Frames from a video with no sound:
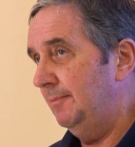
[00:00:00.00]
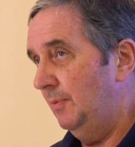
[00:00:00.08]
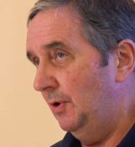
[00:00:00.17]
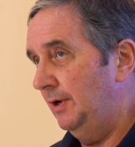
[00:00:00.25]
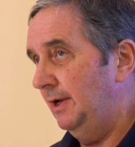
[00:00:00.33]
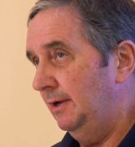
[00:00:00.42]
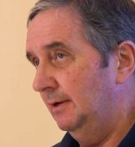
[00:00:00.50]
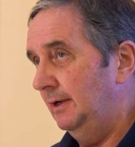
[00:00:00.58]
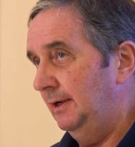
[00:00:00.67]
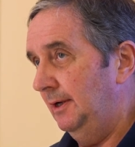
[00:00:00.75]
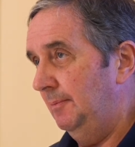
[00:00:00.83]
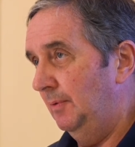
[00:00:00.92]
body
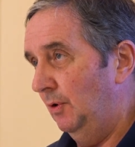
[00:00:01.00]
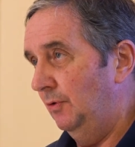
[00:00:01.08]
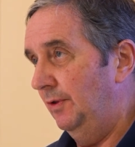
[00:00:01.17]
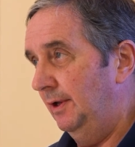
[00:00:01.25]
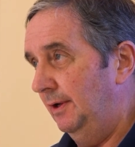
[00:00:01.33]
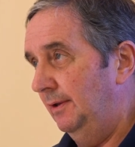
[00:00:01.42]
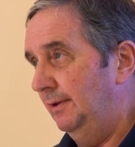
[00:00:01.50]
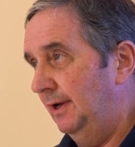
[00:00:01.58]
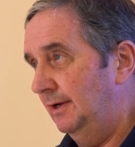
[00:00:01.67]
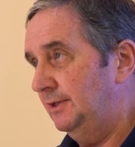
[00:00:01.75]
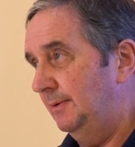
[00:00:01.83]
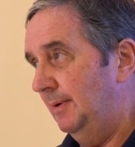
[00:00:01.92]
below the
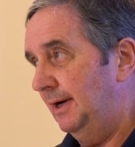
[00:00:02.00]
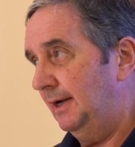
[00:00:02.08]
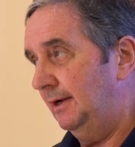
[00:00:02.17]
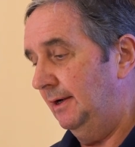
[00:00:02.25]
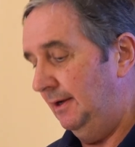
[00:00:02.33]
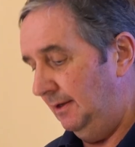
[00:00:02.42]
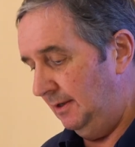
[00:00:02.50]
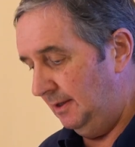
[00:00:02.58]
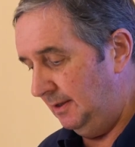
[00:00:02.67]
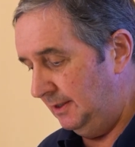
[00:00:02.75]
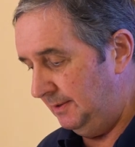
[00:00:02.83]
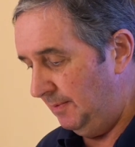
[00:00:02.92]

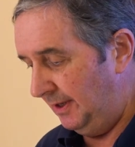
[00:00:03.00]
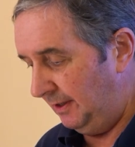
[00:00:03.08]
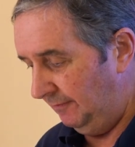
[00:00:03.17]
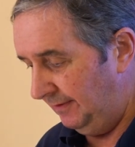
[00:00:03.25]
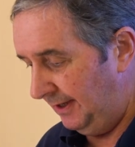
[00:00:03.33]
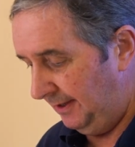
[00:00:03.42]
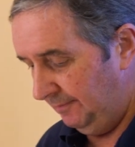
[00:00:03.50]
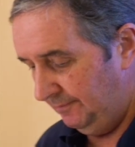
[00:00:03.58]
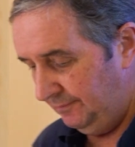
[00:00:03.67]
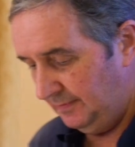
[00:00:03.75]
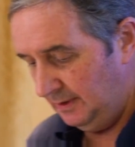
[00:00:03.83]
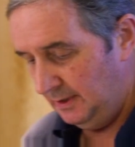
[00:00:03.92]
Archibarca fan.
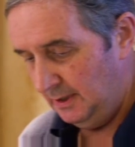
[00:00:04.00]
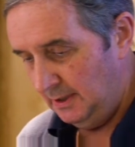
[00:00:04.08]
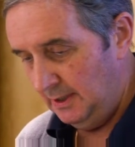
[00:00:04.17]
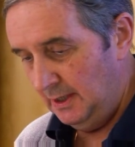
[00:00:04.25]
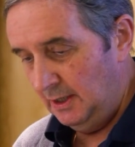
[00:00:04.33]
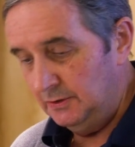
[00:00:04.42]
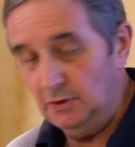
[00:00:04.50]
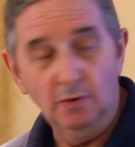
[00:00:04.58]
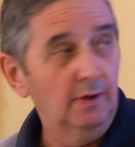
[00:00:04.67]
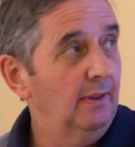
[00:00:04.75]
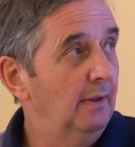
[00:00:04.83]
So